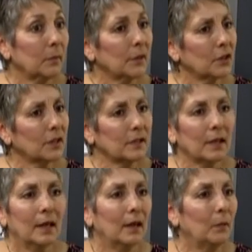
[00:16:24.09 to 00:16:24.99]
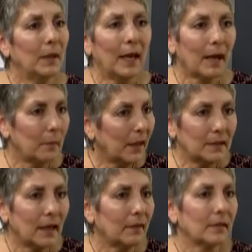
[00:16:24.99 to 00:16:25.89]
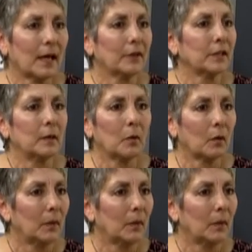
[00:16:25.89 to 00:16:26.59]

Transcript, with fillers: but just we can't maintain this house anymore.